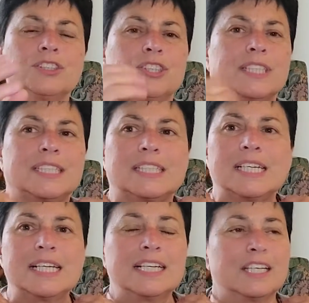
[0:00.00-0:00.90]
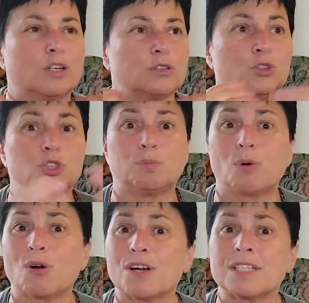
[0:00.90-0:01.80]
She didn't, do
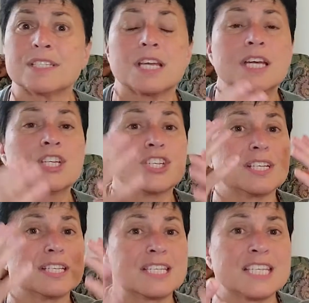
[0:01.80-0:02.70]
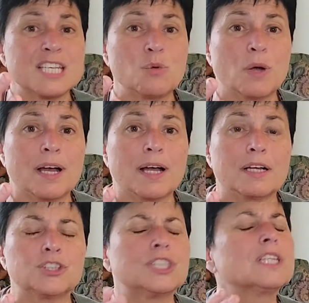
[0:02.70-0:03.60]
sports. She didn't see
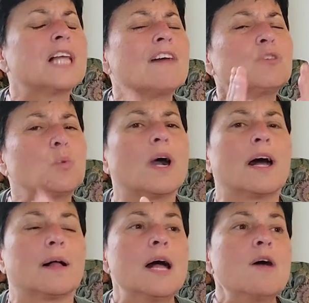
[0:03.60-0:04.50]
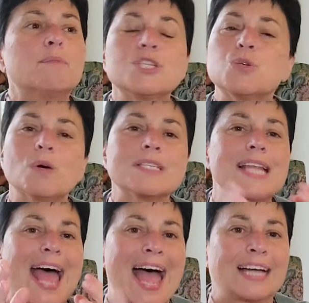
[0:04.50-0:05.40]
well. She loved well, but she
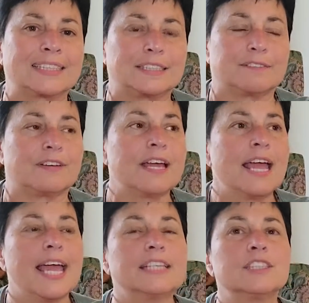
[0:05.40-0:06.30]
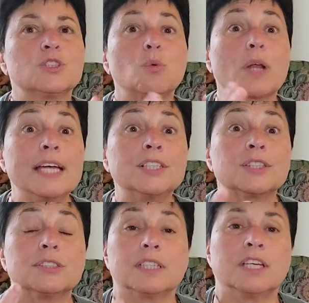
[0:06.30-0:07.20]
wasn't active. And so when I
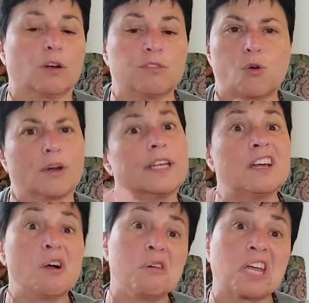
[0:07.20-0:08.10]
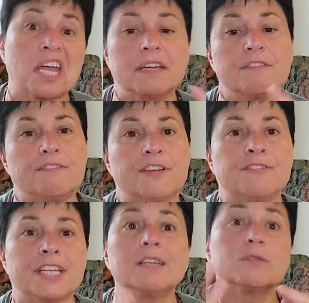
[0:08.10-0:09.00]
turned, 40, okay,
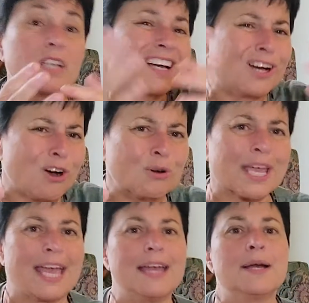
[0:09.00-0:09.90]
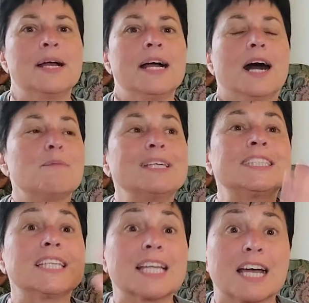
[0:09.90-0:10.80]
50, okay. I
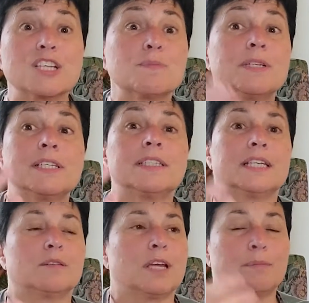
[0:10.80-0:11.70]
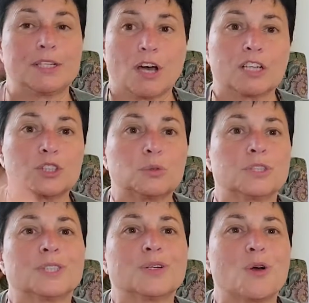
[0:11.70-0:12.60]
still had a husband and my daughters were
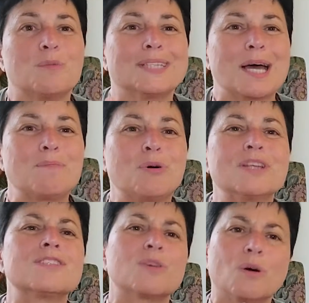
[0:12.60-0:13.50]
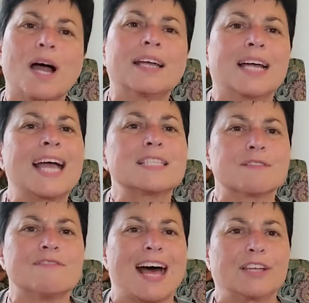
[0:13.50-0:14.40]
still at home at that point. So I had
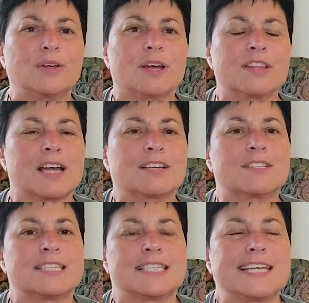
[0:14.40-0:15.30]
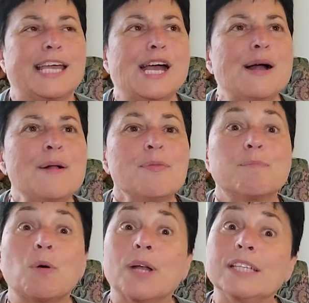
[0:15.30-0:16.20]
some value I could see.
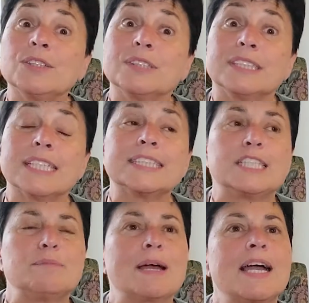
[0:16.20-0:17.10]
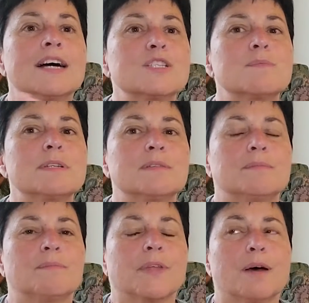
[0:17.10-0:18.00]
But when I turned 60, my
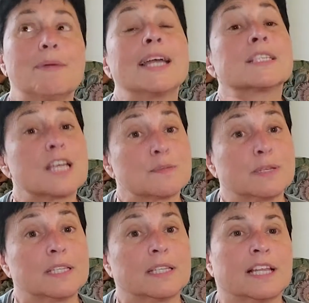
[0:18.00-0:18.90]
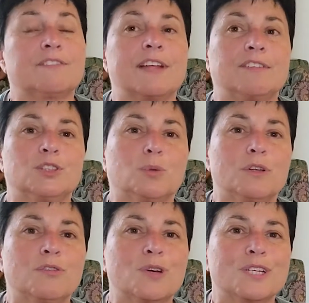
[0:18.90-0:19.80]
husband, my ex-husband left after
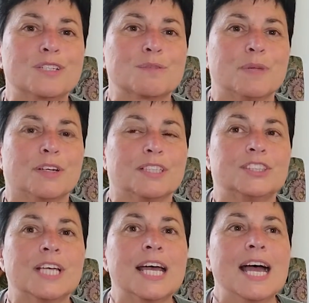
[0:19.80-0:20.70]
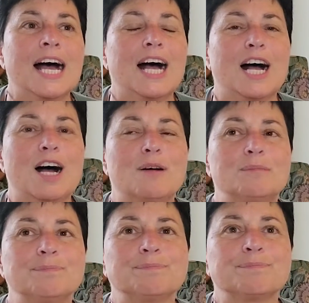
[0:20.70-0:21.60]
24 years of marriage
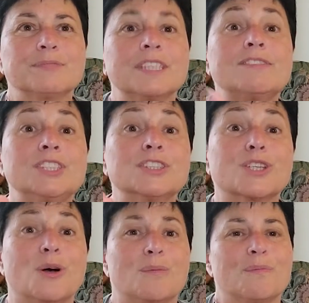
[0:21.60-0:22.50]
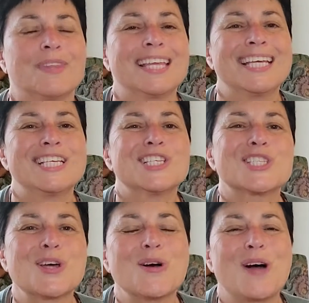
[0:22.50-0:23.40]
7 years ago.
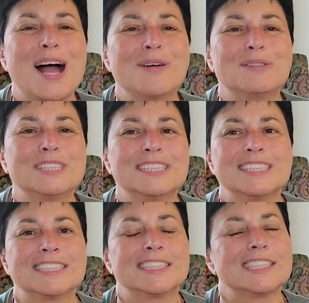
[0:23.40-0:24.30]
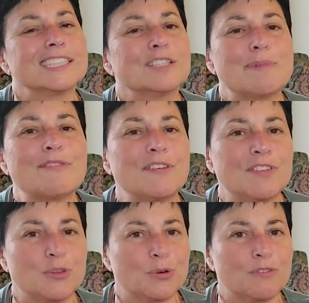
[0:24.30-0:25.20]
So I was about
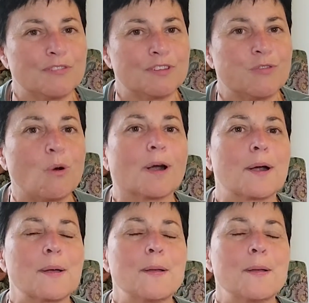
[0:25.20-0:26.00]
53, 54.